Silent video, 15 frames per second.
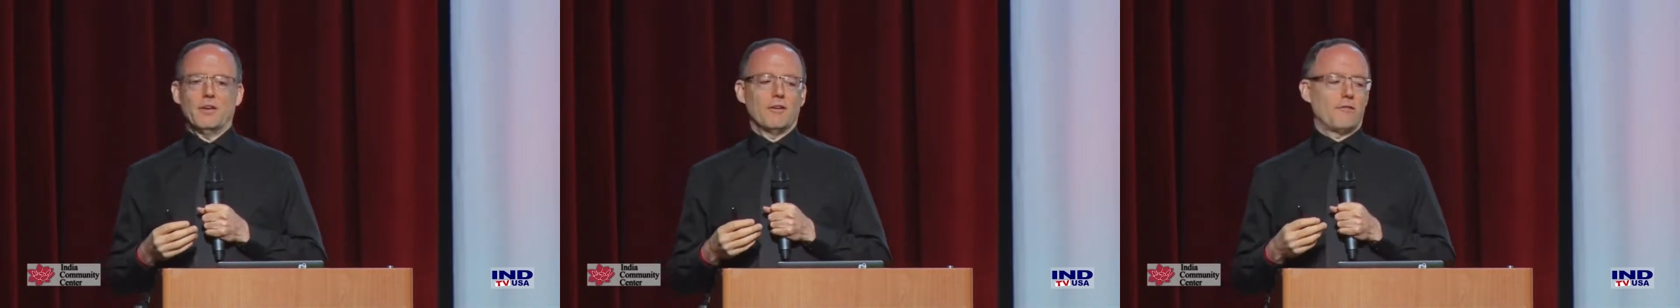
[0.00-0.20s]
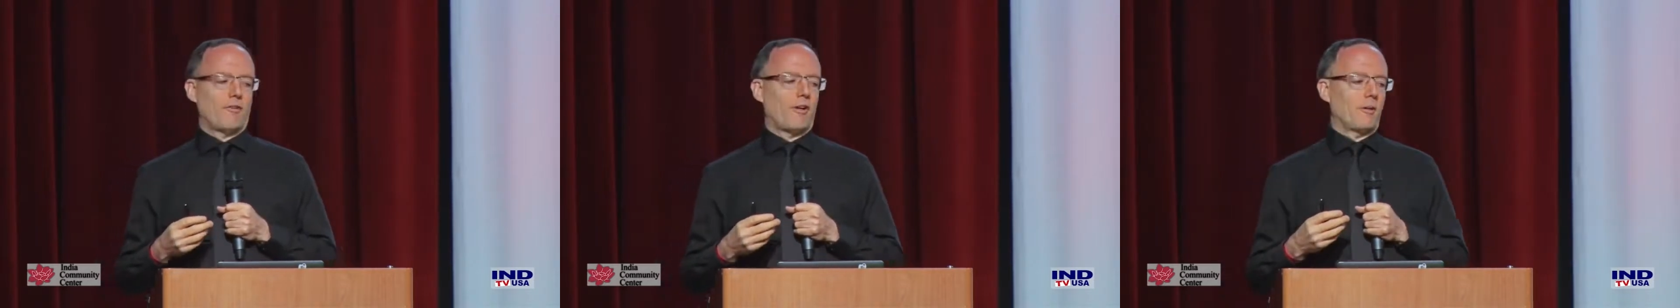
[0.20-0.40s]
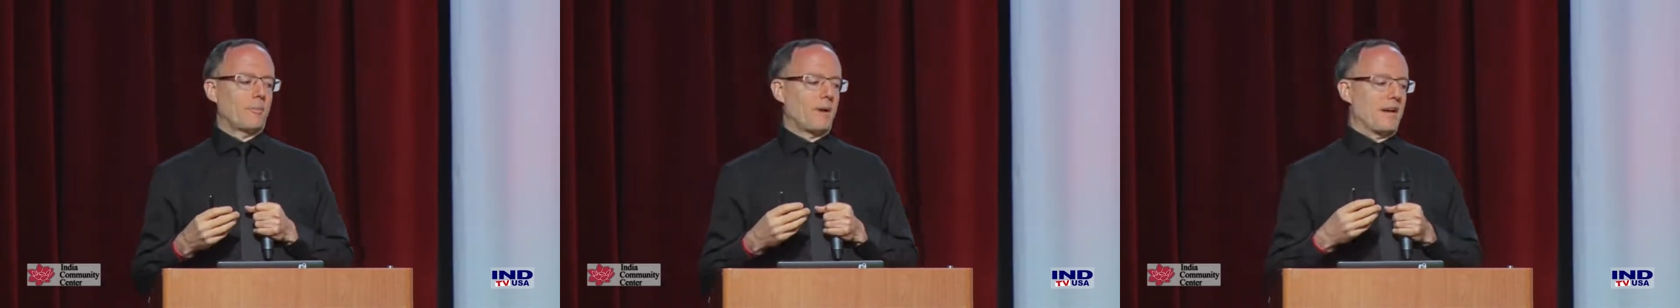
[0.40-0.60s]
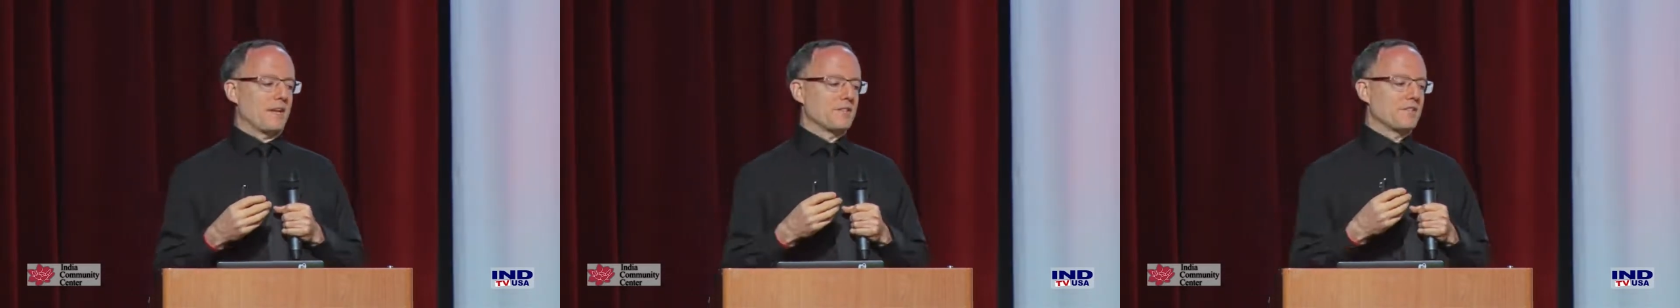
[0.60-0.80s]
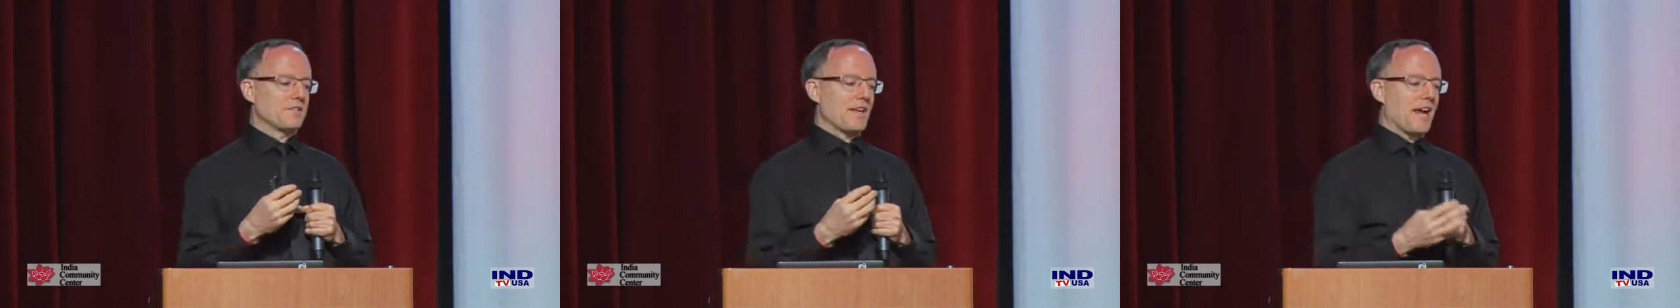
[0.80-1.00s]
followed by
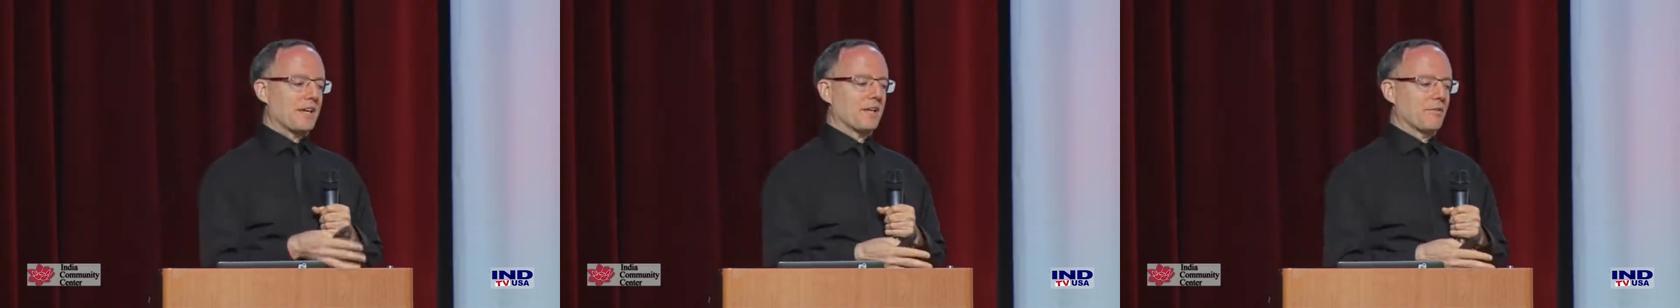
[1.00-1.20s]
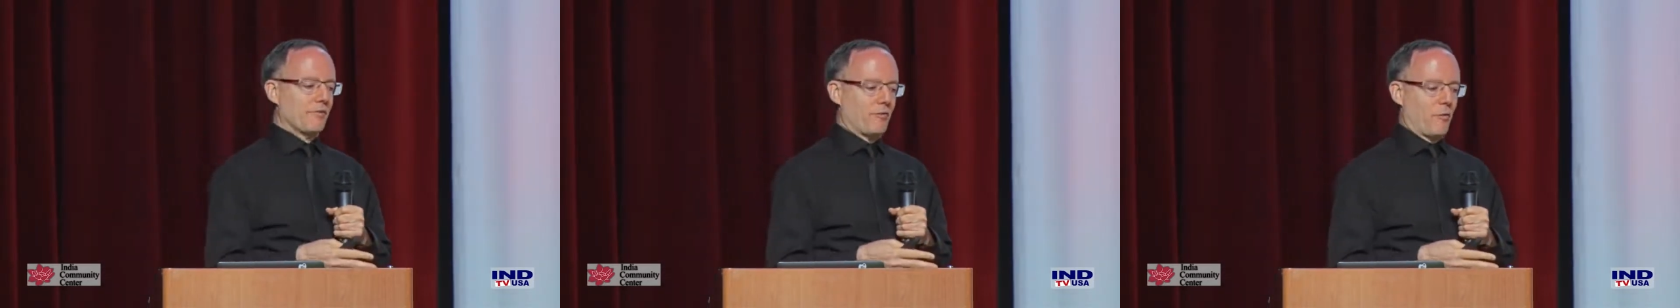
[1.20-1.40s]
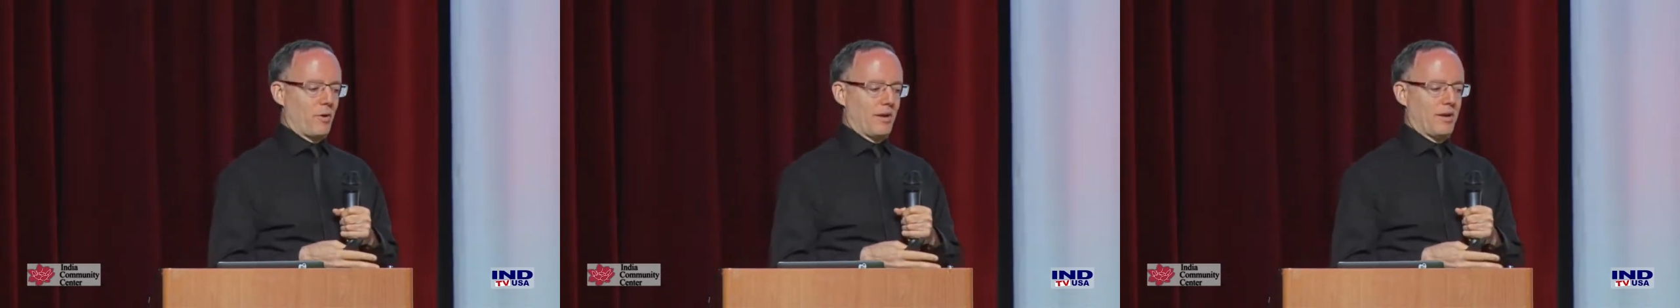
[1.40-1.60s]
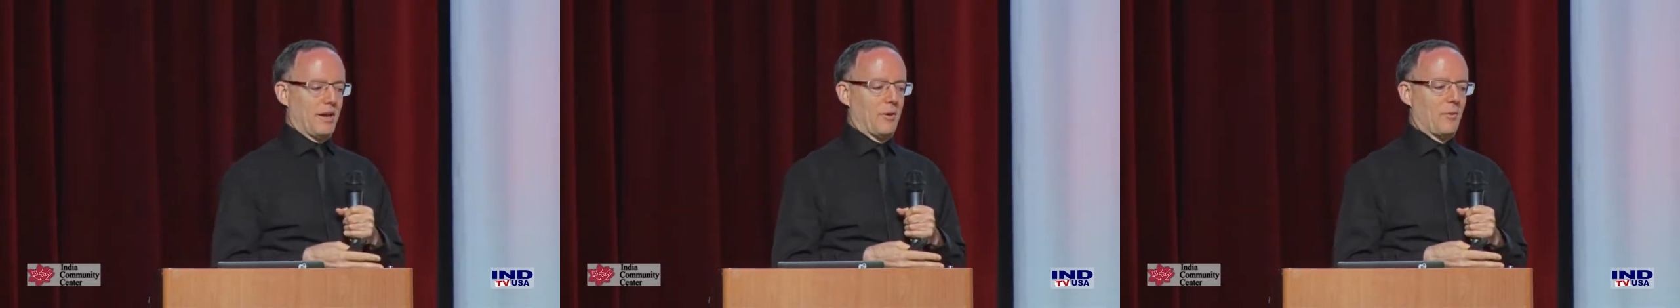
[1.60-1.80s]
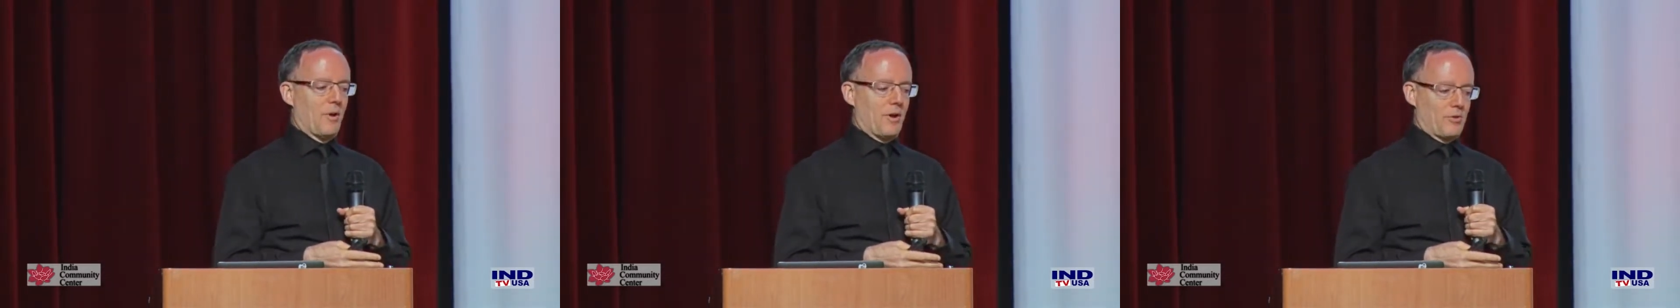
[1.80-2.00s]
a second
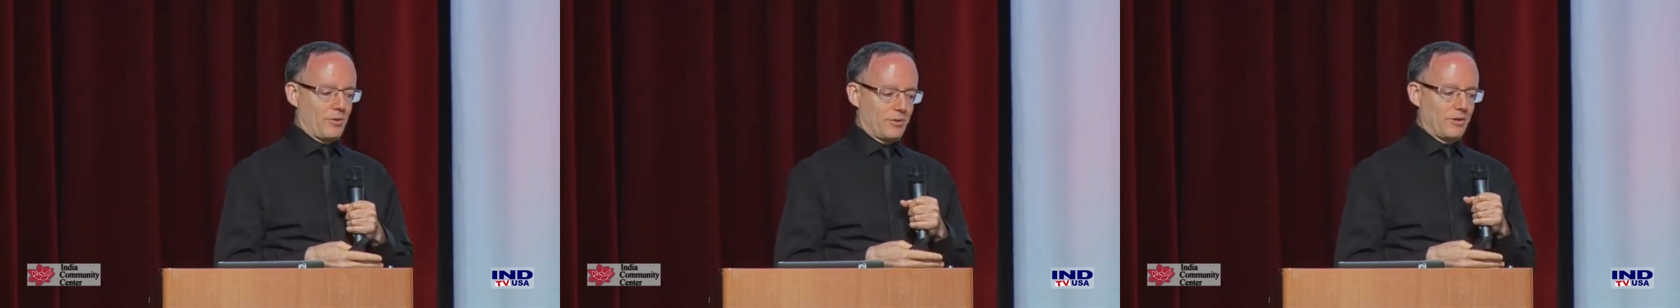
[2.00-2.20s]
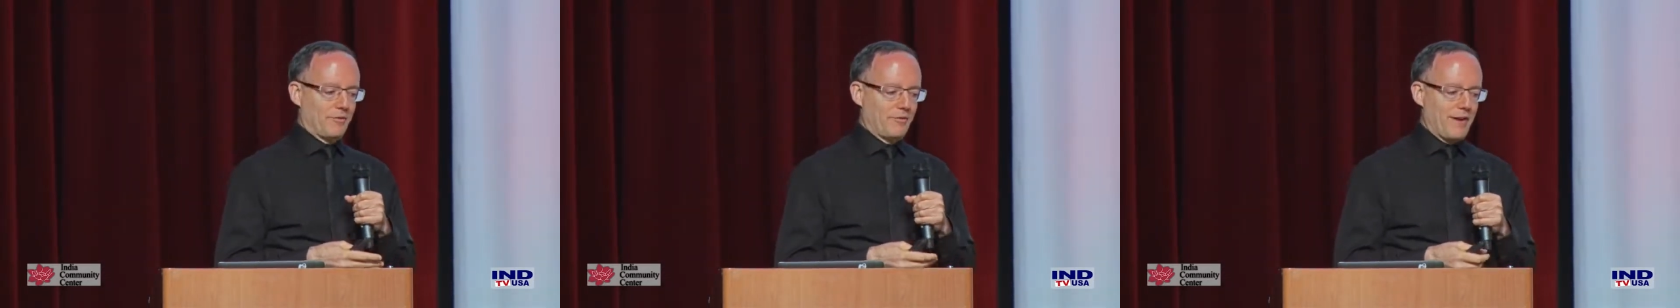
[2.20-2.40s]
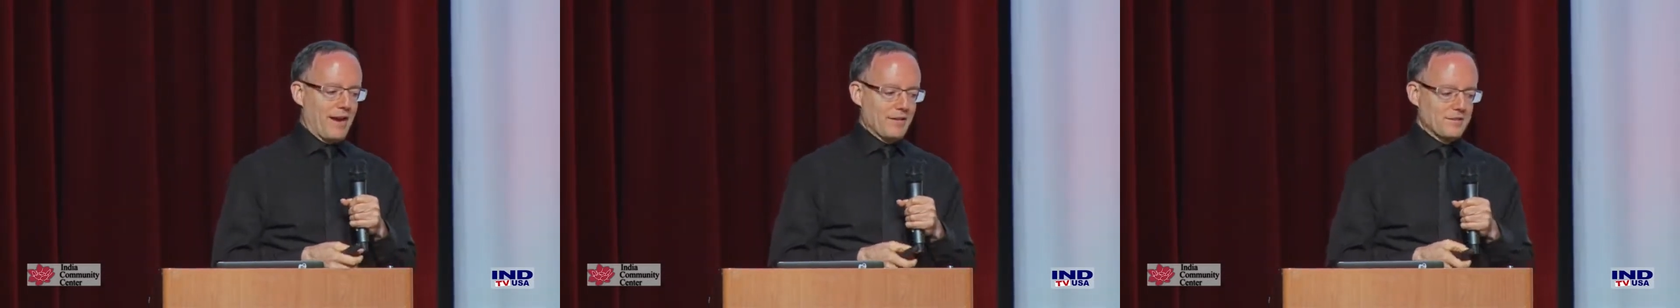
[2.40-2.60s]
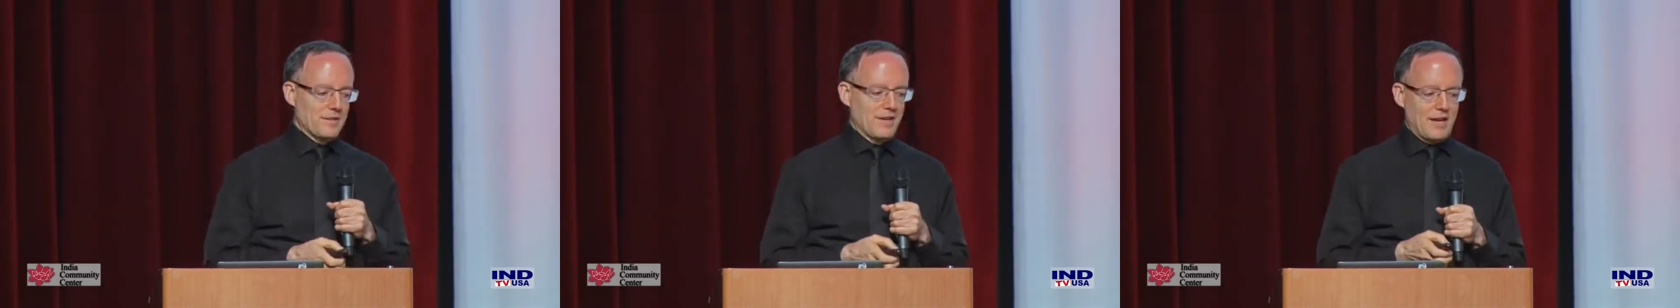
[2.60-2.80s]
40-day water-only fast,